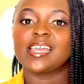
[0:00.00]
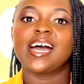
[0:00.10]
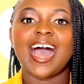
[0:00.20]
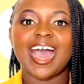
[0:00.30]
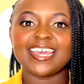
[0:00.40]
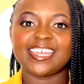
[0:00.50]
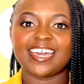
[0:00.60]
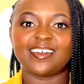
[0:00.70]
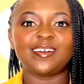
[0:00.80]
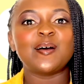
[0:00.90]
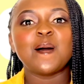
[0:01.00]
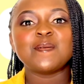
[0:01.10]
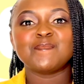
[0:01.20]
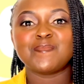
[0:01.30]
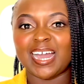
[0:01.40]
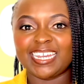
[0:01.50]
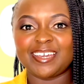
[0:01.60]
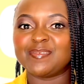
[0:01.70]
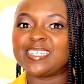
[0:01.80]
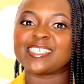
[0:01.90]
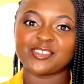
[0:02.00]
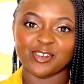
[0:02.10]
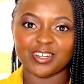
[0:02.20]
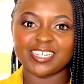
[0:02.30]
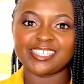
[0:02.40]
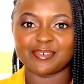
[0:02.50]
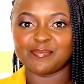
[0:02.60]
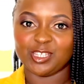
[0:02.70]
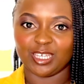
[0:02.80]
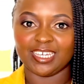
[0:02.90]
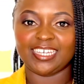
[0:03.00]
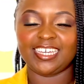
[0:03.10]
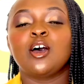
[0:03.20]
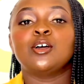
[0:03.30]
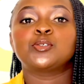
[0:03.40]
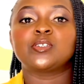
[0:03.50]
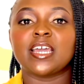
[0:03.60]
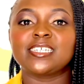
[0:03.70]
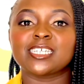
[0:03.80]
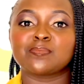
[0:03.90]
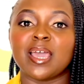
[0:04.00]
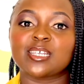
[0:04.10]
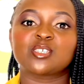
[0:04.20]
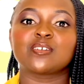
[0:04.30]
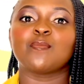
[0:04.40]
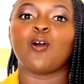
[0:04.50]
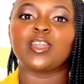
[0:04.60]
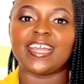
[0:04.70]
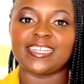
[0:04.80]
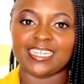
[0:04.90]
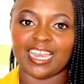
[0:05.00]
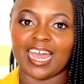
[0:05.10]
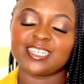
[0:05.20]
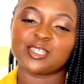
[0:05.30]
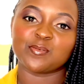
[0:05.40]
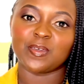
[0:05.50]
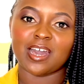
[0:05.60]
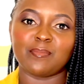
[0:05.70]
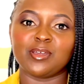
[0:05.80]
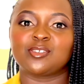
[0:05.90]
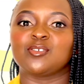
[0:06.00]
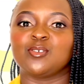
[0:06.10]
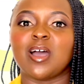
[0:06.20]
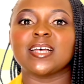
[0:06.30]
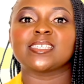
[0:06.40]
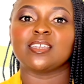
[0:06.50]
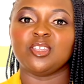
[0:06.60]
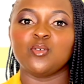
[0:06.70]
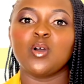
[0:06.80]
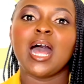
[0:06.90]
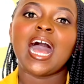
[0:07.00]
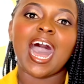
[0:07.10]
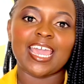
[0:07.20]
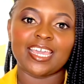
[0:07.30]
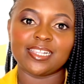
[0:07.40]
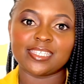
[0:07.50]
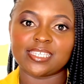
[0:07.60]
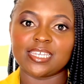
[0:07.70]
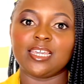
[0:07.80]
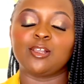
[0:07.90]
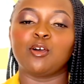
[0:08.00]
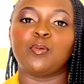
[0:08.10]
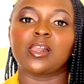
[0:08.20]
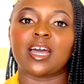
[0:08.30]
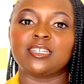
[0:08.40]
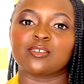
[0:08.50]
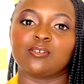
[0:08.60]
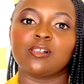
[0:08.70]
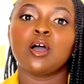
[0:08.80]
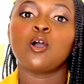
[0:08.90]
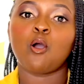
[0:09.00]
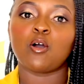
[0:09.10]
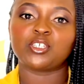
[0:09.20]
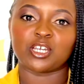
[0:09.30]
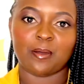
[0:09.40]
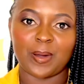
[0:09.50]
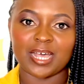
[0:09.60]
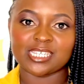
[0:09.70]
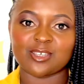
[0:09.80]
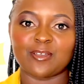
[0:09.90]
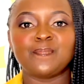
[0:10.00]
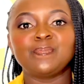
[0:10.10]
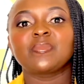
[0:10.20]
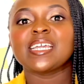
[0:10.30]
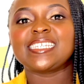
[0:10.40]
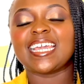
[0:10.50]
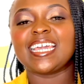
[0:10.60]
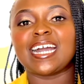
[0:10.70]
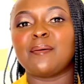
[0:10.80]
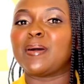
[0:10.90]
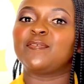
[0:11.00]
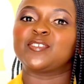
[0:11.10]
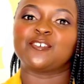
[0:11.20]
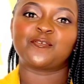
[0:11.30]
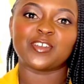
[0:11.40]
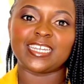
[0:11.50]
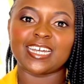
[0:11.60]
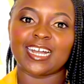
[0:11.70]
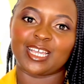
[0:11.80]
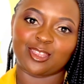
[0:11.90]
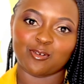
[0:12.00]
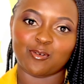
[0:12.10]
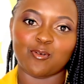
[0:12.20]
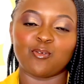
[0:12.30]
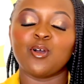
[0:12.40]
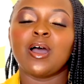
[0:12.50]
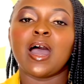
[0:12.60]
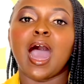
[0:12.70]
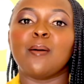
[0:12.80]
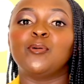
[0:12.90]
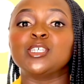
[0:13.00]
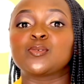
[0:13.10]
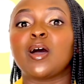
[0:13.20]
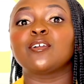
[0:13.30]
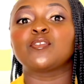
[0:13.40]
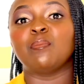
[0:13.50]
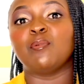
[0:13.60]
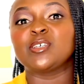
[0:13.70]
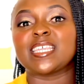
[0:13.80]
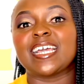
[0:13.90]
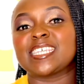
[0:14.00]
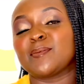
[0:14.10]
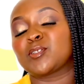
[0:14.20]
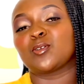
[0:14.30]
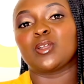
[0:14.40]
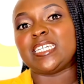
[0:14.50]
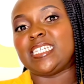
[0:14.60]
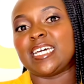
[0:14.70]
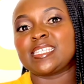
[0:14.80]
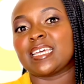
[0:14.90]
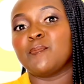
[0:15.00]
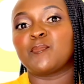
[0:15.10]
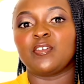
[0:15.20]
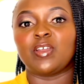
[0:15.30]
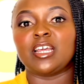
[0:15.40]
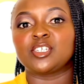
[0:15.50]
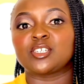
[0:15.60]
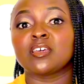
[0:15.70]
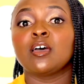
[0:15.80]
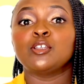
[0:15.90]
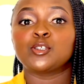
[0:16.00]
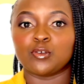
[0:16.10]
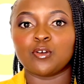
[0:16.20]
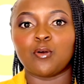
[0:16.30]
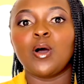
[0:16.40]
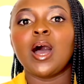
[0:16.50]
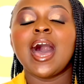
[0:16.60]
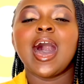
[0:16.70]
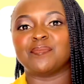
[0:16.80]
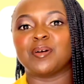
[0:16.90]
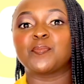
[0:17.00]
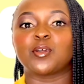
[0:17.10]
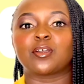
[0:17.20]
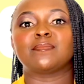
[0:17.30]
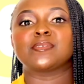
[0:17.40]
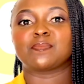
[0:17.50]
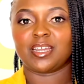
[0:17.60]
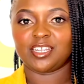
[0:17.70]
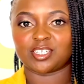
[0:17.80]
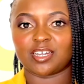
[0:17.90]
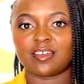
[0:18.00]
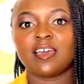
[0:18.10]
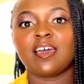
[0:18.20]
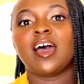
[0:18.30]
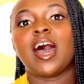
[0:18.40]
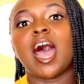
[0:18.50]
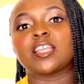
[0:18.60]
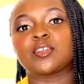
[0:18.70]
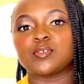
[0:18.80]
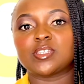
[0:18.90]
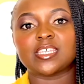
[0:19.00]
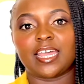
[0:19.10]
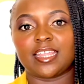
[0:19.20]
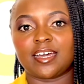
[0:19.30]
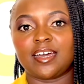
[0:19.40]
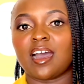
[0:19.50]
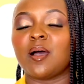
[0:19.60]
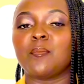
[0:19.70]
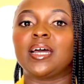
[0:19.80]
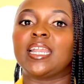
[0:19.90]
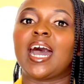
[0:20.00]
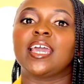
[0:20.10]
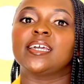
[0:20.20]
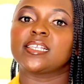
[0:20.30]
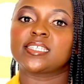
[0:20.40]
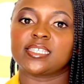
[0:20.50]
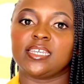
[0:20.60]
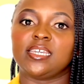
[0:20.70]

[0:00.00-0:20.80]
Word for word: Hi there, my name is Doris Munyingi. Today it is my extreme honor and delight to be coming to you as a new I L C Global Council co-chairperson, taking up after Fridah Githuku, um, who is one of the most exceptional leaders that I'm privileged to know, um, Programs Manager at GROOTS Kenya, um, an I L C